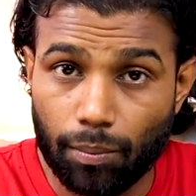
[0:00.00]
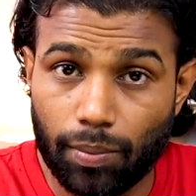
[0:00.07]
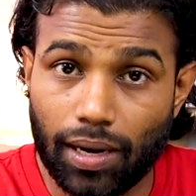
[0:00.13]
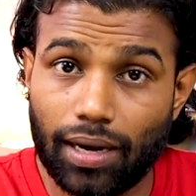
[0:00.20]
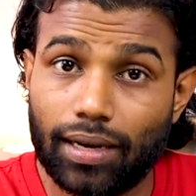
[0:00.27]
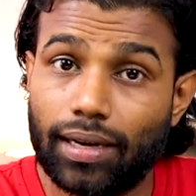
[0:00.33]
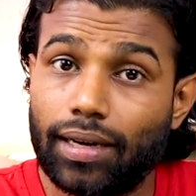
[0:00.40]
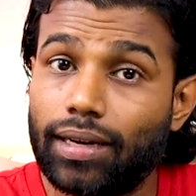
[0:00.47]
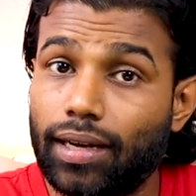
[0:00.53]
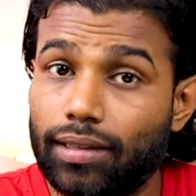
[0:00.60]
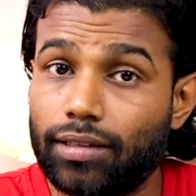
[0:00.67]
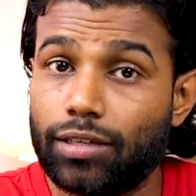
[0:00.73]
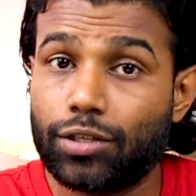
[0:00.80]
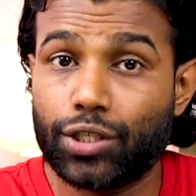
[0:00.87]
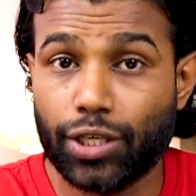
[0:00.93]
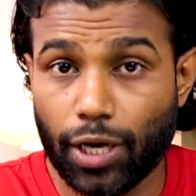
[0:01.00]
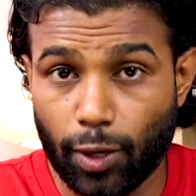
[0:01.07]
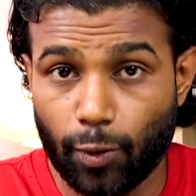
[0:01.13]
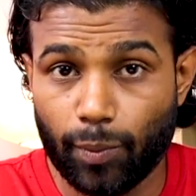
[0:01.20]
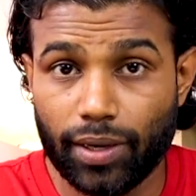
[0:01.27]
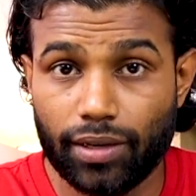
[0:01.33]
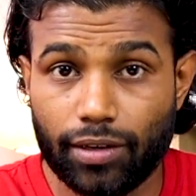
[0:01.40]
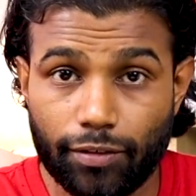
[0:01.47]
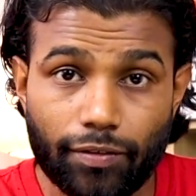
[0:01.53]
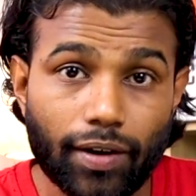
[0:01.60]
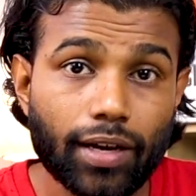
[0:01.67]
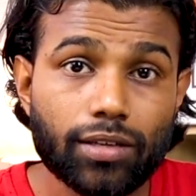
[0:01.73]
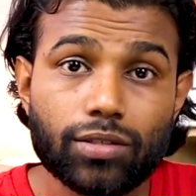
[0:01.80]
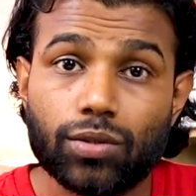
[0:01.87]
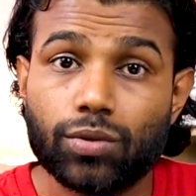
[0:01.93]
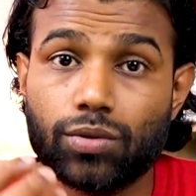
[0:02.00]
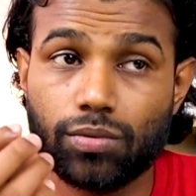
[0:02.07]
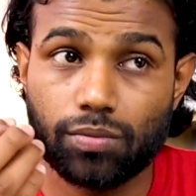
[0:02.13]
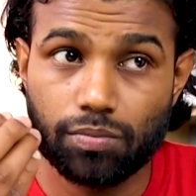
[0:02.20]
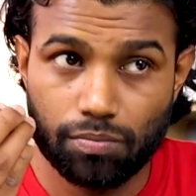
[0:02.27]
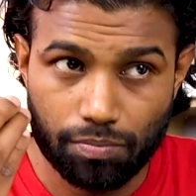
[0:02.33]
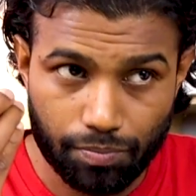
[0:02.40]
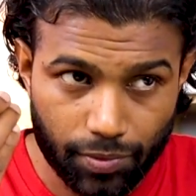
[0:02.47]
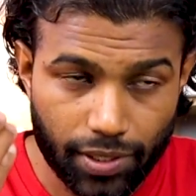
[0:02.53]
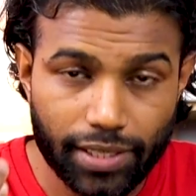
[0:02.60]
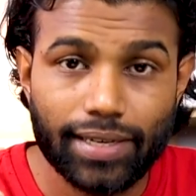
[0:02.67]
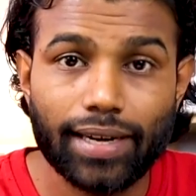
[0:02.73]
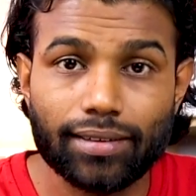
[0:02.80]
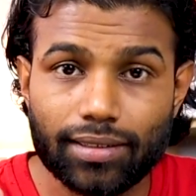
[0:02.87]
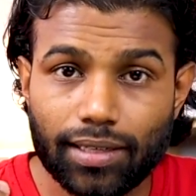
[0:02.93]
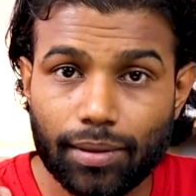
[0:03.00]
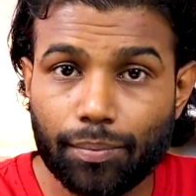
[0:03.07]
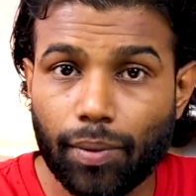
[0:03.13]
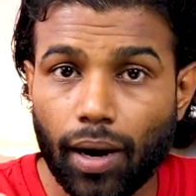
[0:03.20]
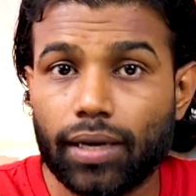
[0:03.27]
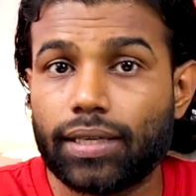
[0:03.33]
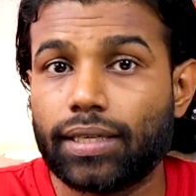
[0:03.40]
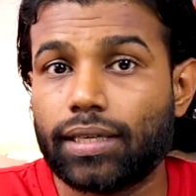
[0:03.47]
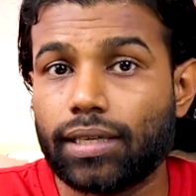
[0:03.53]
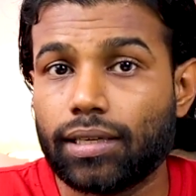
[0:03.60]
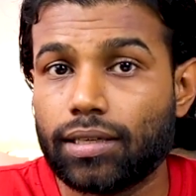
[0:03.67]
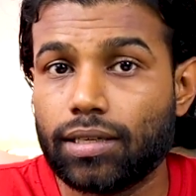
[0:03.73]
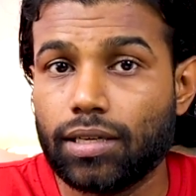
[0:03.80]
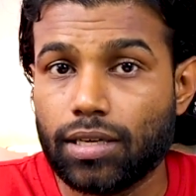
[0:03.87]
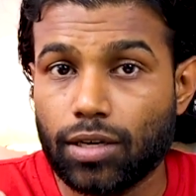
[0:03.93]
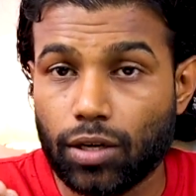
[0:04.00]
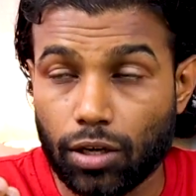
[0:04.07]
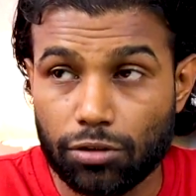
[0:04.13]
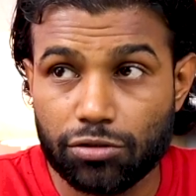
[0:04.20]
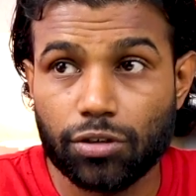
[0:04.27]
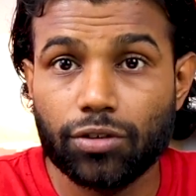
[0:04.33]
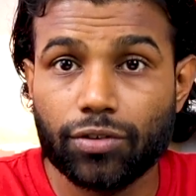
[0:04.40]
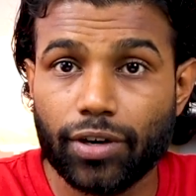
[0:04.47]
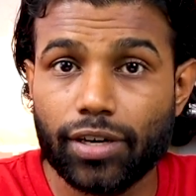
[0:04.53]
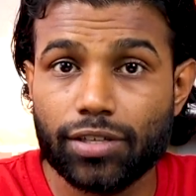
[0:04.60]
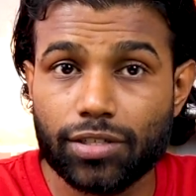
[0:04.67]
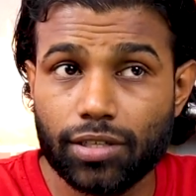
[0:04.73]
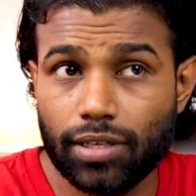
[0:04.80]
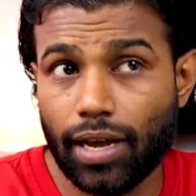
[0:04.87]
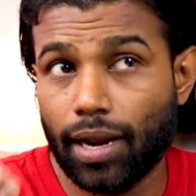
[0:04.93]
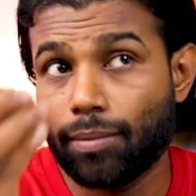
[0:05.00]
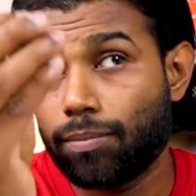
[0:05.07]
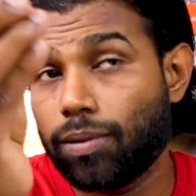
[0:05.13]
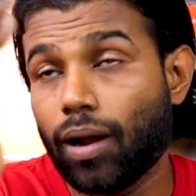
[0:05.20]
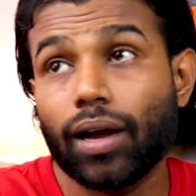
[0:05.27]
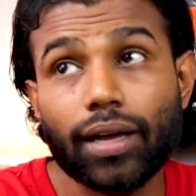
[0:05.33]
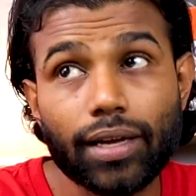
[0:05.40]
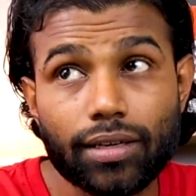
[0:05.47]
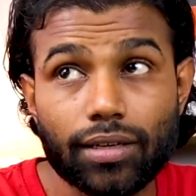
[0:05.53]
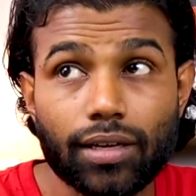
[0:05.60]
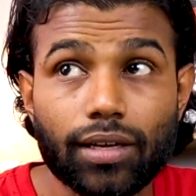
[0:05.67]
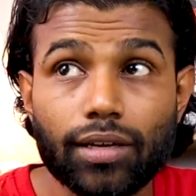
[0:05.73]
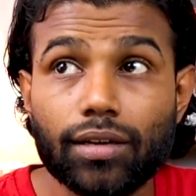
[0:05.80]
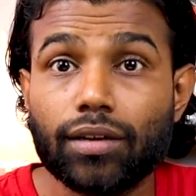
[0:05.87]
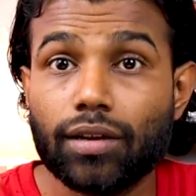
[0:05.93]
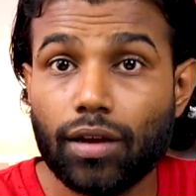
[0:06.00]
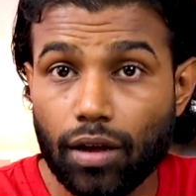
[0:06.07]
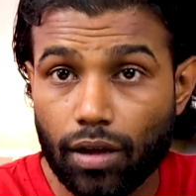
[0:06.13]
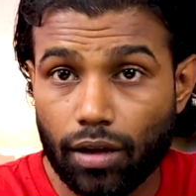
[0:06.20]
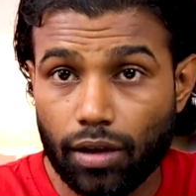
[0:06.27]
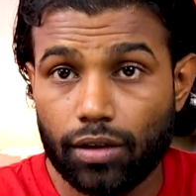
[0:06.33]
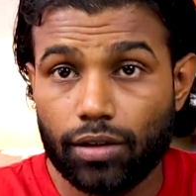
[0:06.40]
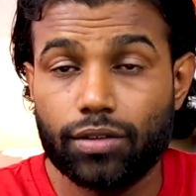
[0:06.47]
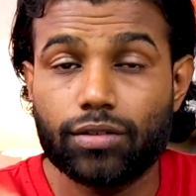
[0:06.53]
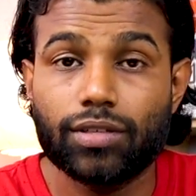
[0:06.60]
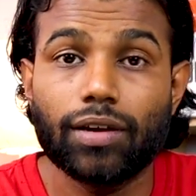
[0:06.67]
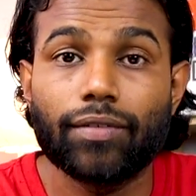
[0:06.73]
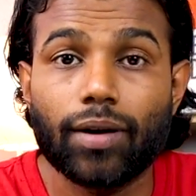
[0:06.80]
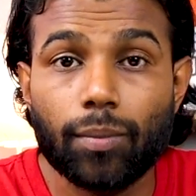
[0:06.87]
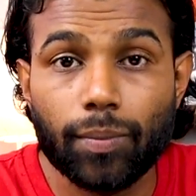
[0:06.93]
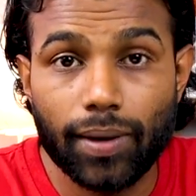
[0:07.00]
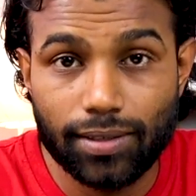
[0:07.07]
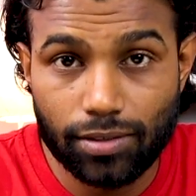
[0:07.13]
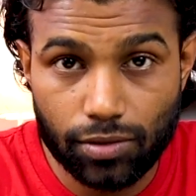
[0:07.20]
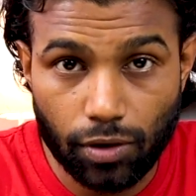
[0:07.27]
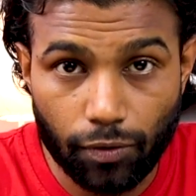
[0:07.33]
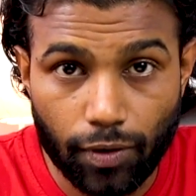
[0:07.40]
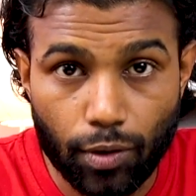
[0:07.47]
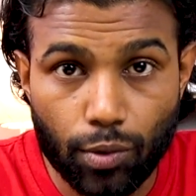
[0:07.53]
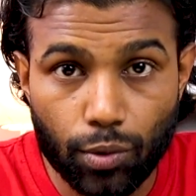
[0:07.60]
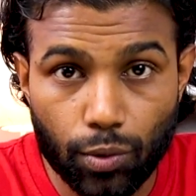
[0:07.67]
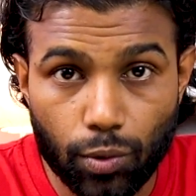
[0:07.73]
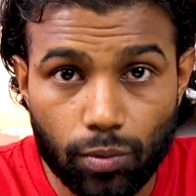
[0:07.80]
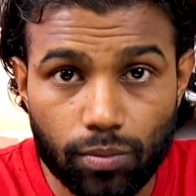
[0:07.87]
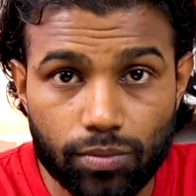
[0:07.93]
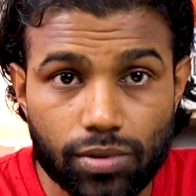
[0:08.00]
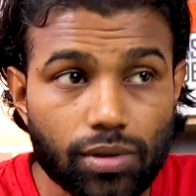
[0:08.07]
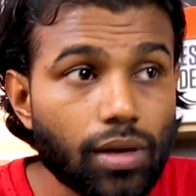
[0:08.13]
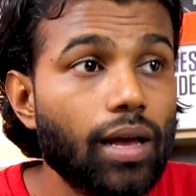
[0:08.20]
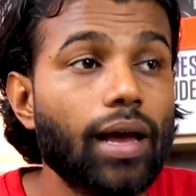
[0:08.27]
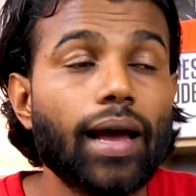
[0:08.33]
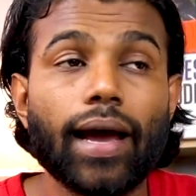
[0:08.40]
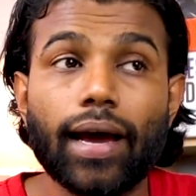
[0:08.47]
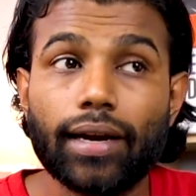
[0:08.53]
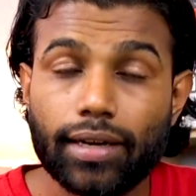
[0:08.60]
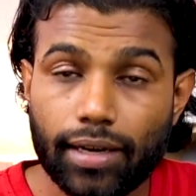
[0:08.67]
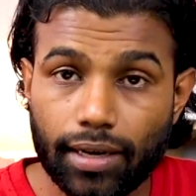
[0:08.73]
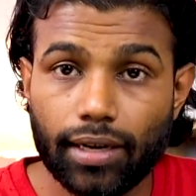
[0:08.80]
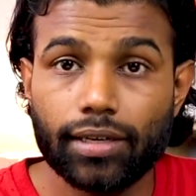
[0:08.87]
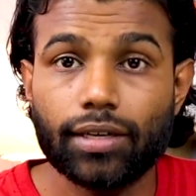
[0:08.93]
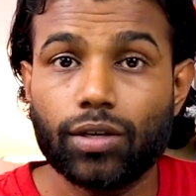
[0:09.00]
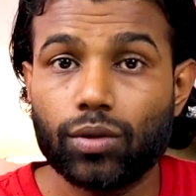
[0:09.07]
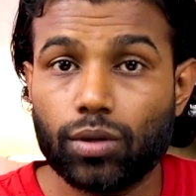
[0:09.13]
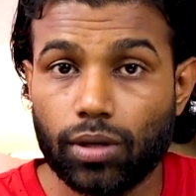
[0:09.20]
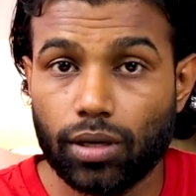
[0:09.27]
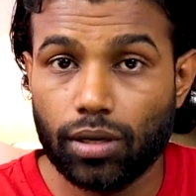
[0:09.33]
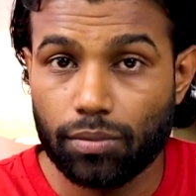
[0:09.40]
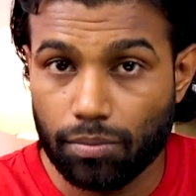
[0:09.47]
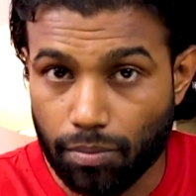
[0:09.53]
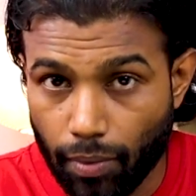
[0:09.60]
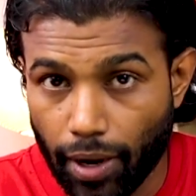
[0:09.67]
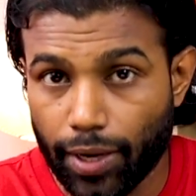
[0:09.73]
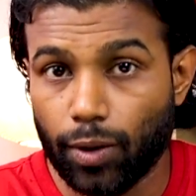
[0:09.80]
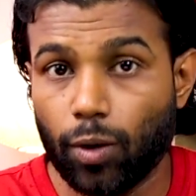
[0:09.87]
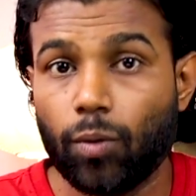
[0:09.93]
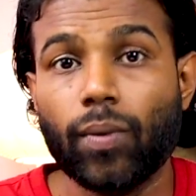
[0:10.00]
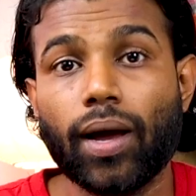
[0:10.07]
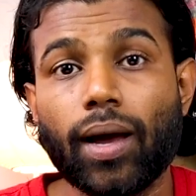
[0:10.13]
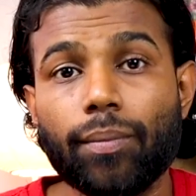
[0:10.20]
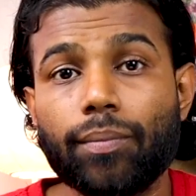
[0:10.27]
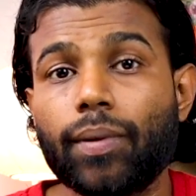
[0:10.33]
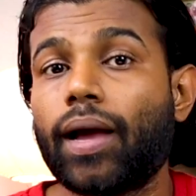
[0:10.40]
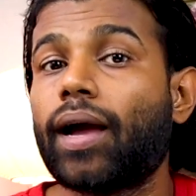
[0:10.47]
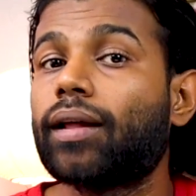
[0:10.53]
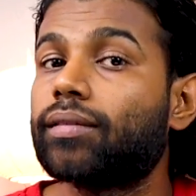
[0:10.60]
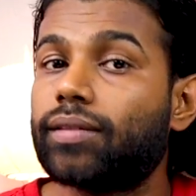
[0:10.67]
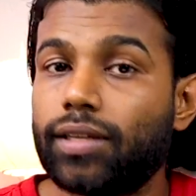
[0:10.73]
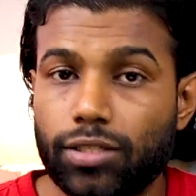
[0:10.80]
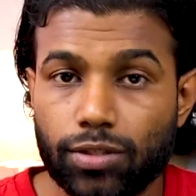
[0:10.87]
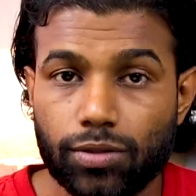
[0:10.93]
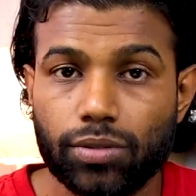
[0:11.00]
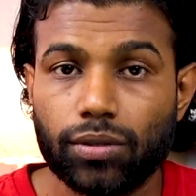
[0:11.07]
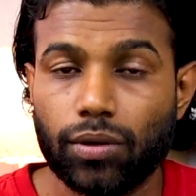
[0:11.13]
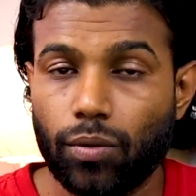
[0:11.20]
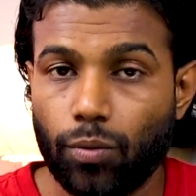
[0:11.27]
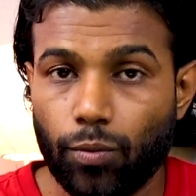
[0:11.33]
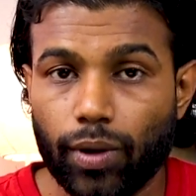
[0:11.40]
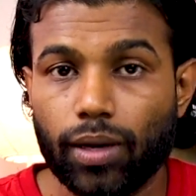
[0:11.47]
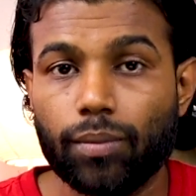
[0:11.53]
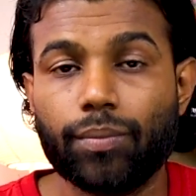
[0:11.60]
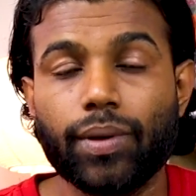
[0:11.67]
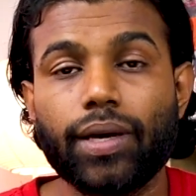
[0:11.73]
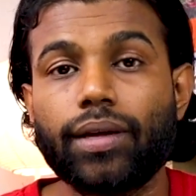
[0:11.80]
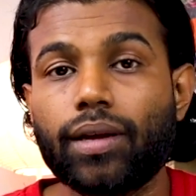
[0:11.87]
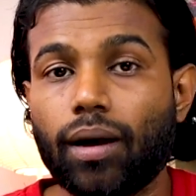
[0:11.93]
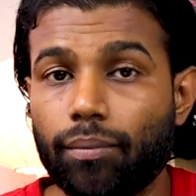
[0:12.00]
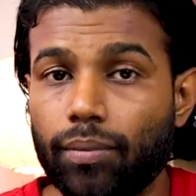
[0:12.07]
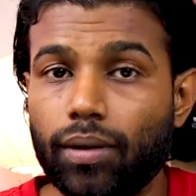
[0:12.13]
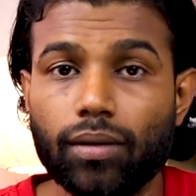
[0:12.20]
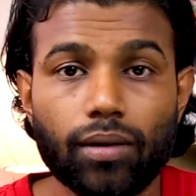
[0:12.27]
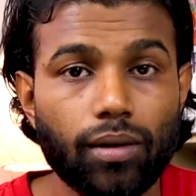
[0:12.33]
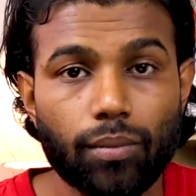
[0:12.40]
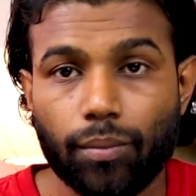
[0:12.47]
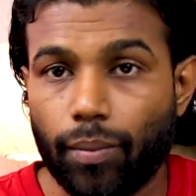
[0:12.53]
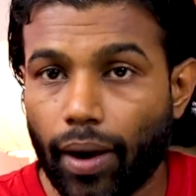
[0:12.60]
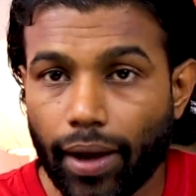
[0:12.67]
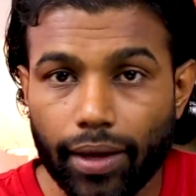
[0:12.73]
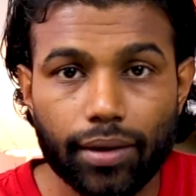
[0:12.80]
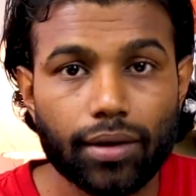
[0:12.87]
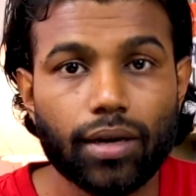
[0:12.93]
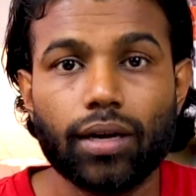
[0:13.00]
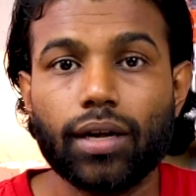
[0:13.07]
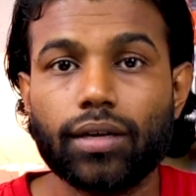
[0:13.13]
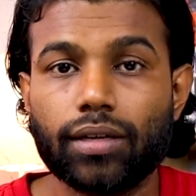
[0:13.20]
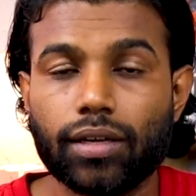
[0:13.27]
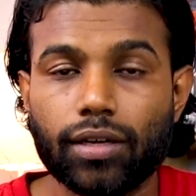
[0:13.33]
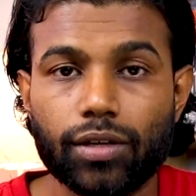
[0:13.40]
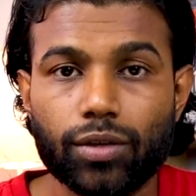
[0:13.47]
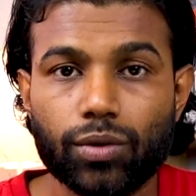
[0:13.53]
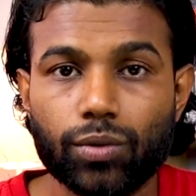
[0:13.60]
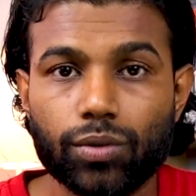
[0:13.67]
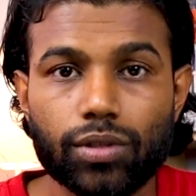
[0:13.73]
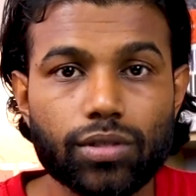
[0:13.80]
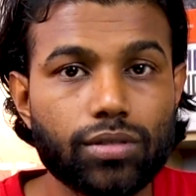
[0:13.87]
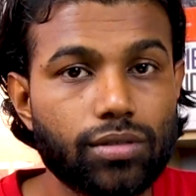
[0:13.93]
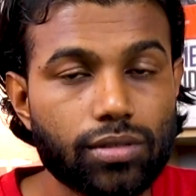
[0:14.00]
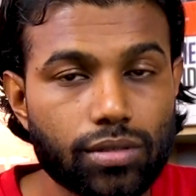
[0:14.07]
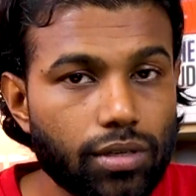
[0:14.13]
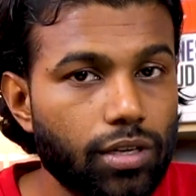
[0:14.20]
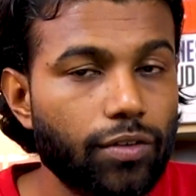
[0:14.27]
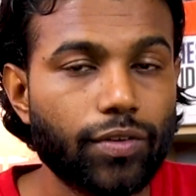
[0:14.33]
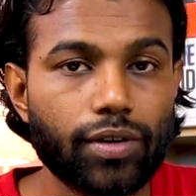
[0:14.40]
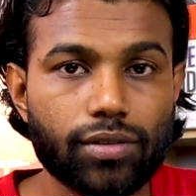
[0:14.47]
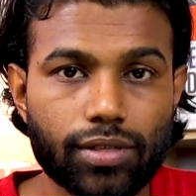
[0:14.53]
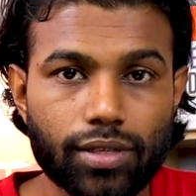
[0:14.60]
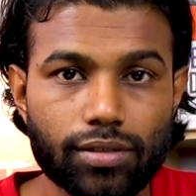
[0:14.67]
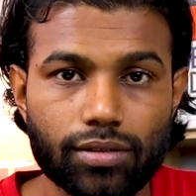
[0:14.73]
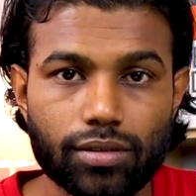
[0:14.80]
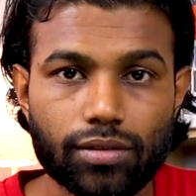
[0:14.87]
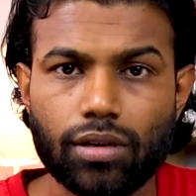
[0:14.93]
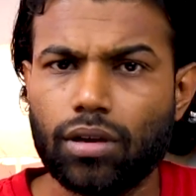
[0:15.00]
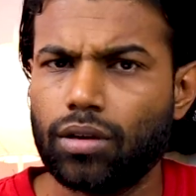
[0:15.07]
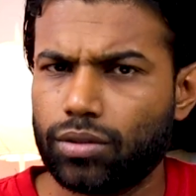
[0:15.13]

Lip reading: plug another Xiaomi device to detect the particle concentration and plug it in several places of our rooms and connect it to the MiHome app, and this will pick it up by connecting it to these different sensors.